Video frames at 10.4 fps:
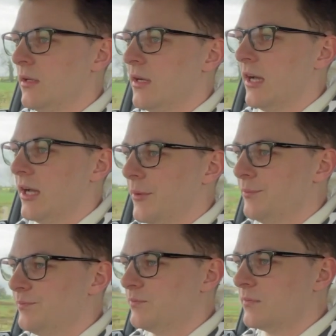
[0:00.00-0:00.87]

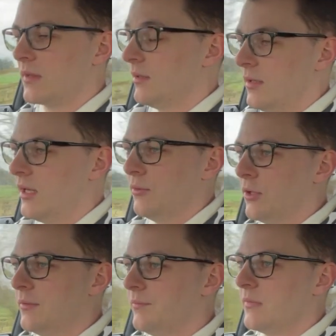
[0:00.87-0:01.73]
Um,
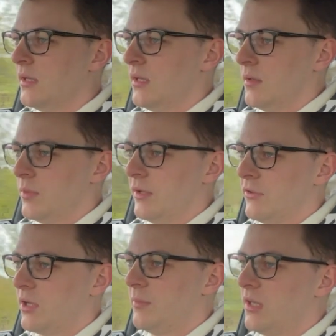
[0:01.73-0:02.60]
anyway, but if
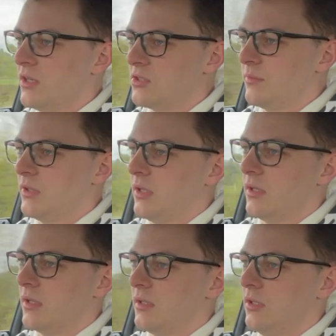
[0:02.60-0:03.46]
you're coming out of something like
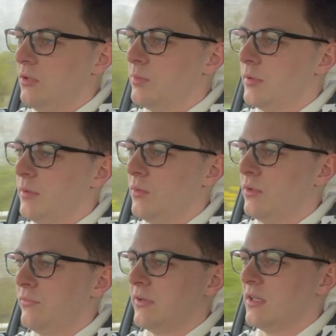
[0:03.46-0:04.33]
that, then you probably
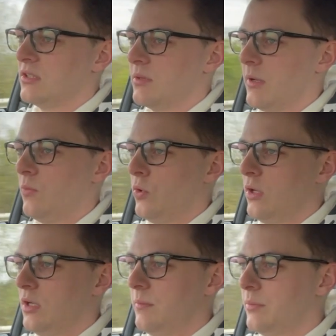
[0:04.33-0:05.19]
will think it's a bit
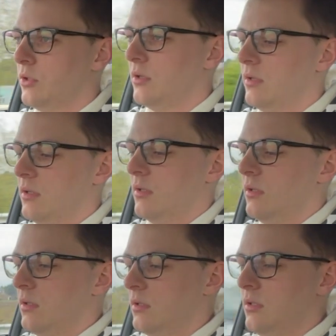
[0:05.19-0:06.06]
weird, but
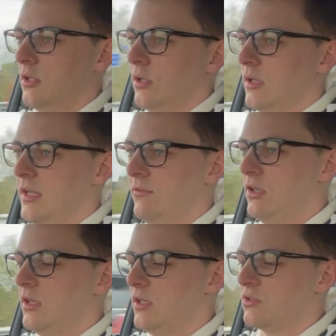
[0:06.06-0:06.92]
you know, even
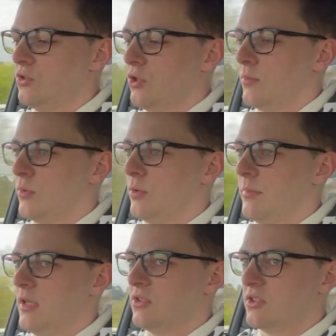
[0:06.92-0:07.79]
in its normal
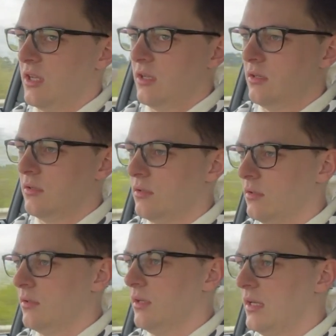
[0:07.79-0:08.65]
mid
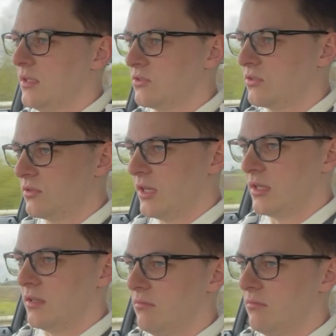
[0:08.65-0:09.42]
setting, it's like,